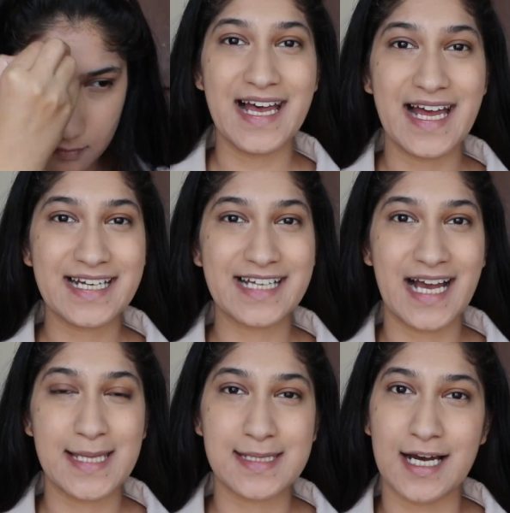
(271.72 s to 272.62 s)
And
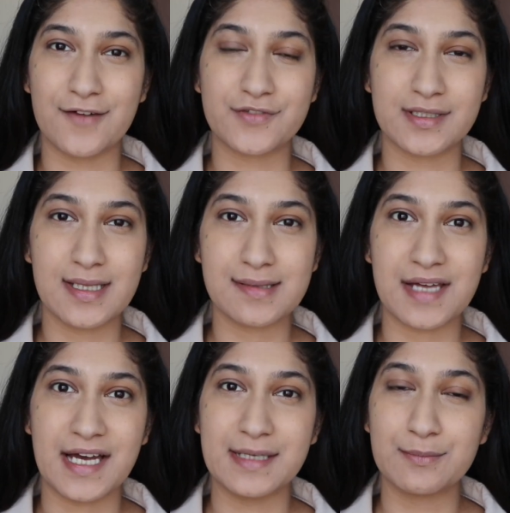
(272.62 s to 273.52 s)
guys, after this
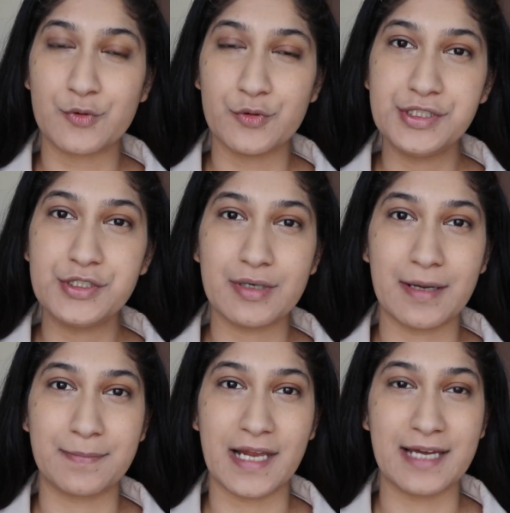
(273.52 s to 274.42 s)
I am going to
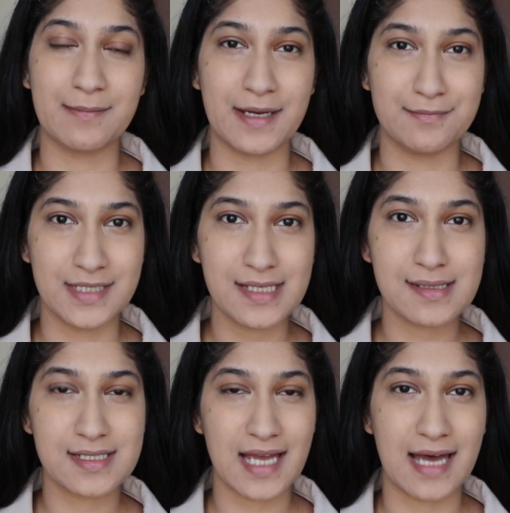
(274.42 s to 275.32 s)
apply my
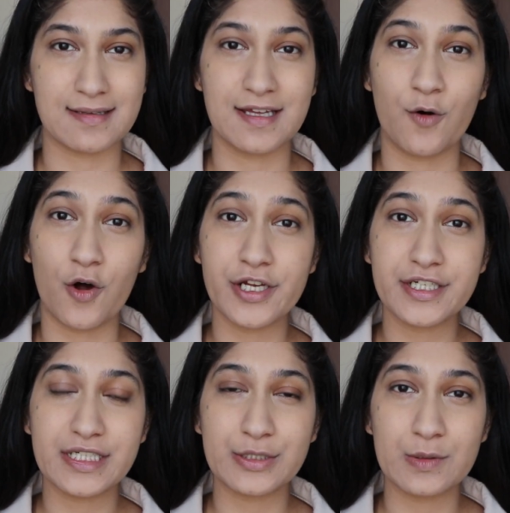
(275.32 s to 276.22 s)
mist. As I
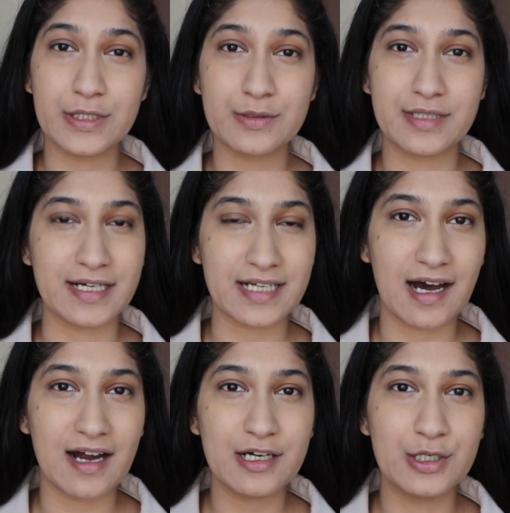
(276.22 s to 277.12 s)
already told you that
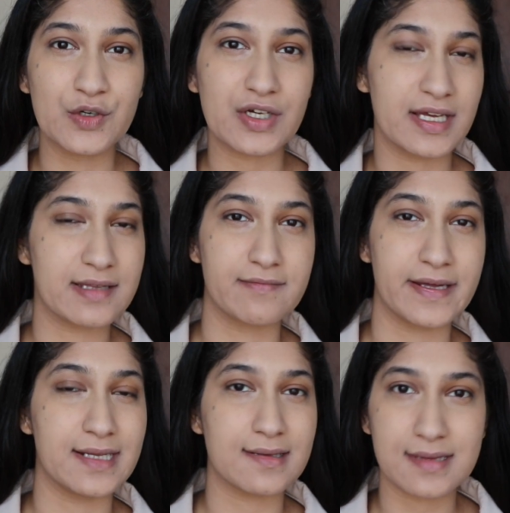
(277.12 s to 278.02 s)
our look is
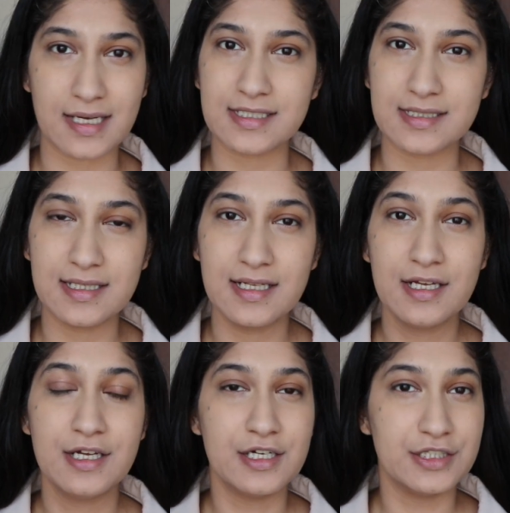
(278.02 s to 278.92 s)
very subtle
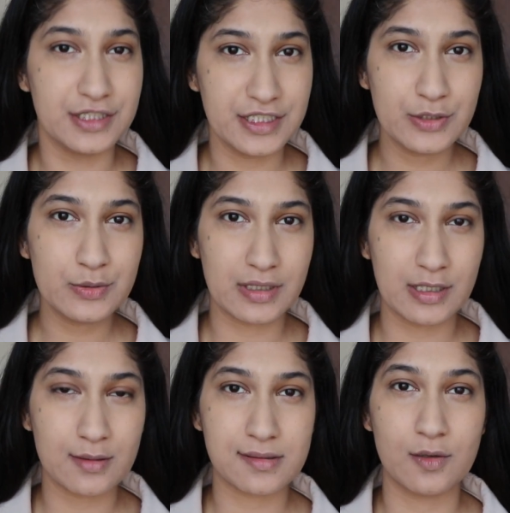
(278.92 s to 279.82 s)
nude
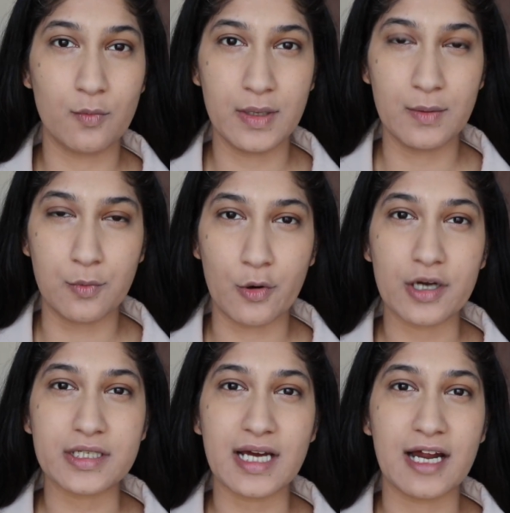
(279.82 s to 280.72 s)
look, so we
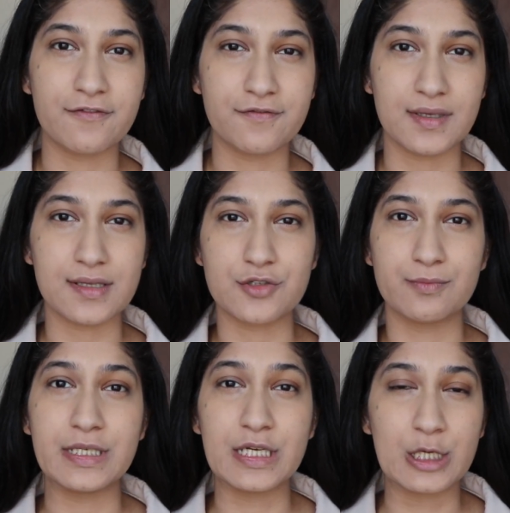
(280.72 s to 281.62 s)
want our face
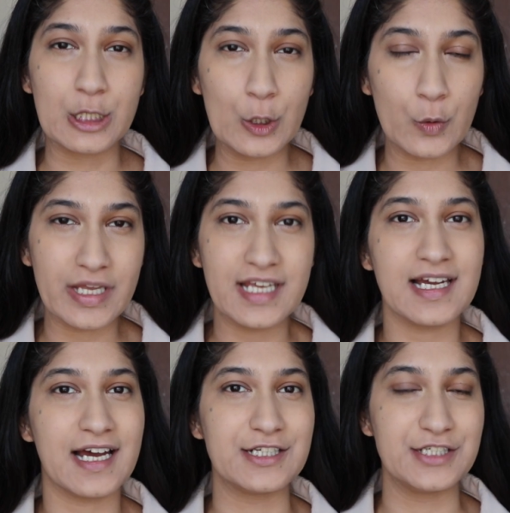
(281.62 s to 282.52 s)
to be
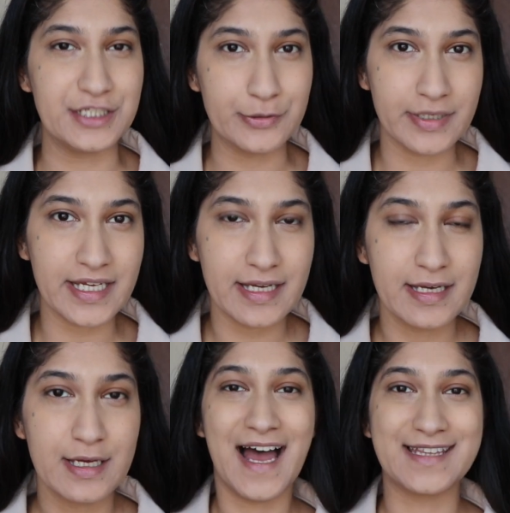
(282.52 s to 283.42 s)
glowy and dewy,
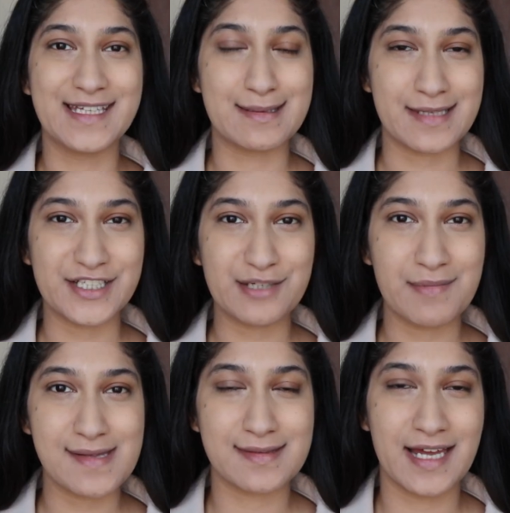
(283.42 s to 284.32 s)
and the
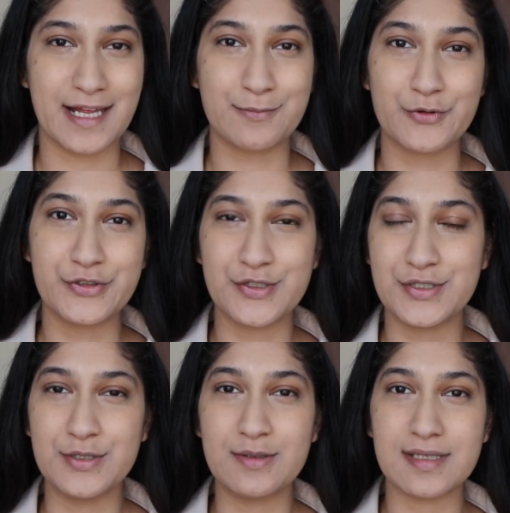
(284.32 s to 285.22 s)
setting mist that I'm going to
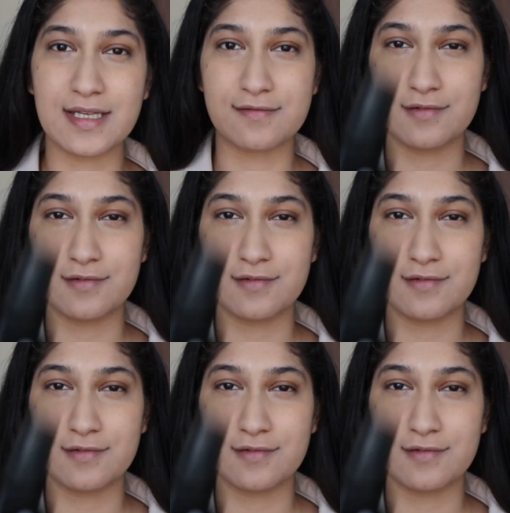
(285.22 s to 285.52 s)
use is